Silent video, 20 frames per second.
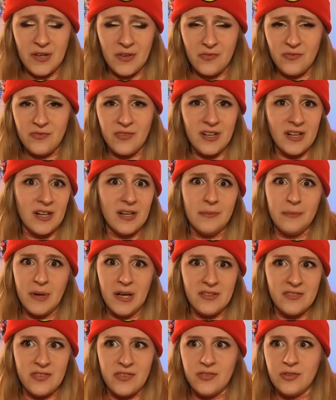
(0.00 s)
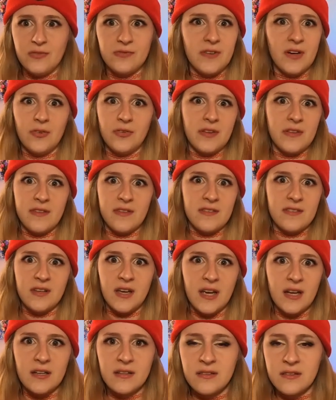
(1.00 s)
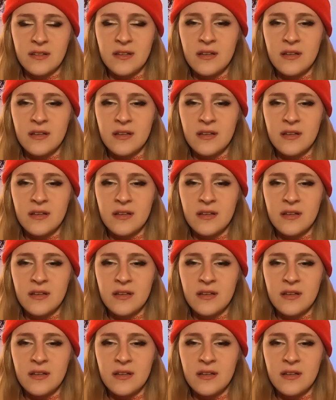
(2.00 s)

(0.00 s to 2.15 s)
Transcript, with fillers: like very much still felt to this day.